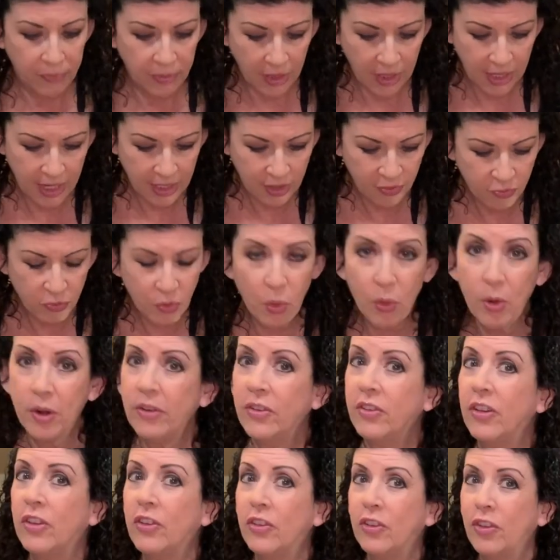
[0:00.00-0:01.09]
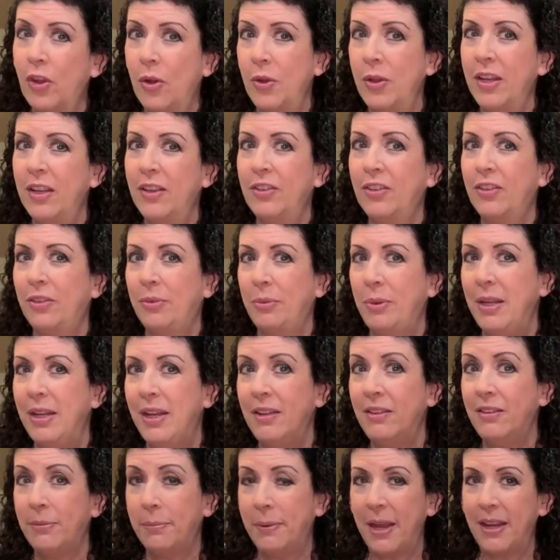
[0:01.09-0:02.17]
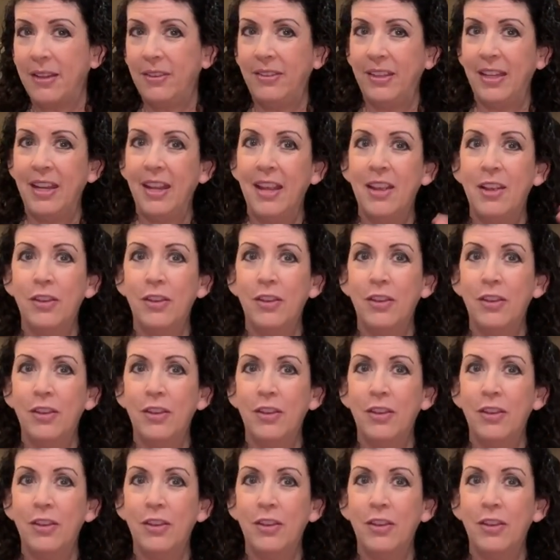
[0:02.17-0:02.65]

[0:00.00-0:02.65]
And of course, Sonya's sweet and spicy